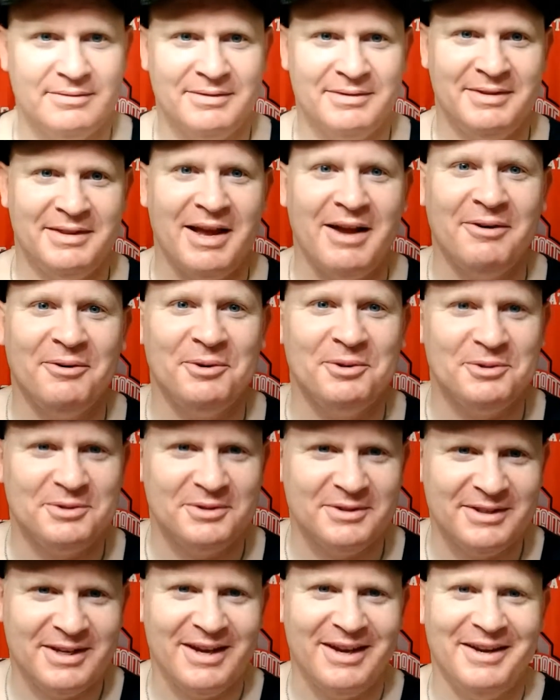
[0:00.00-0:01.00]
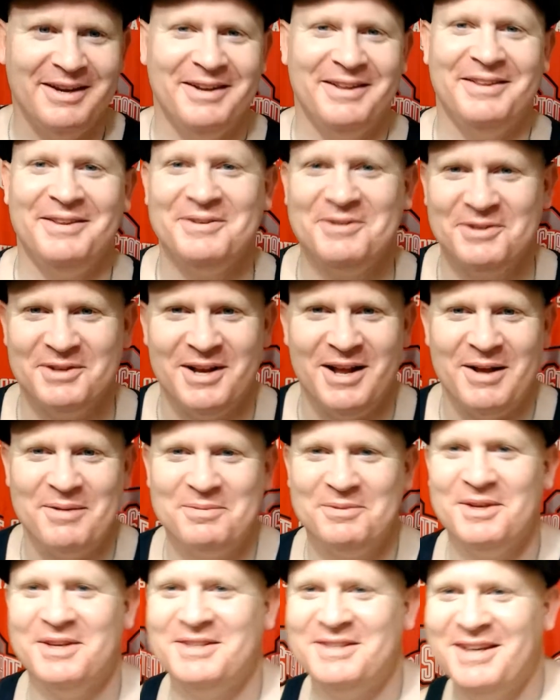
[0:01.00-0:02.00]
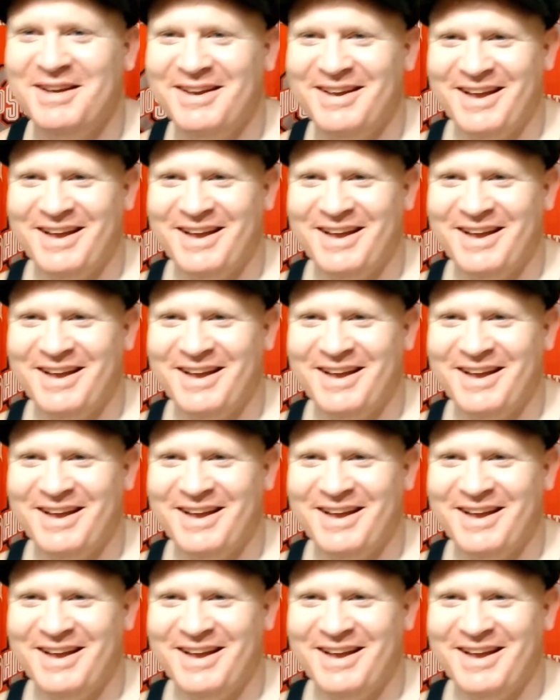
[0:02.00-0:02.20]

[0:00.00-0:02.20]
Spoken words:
That was kind of the synopsis.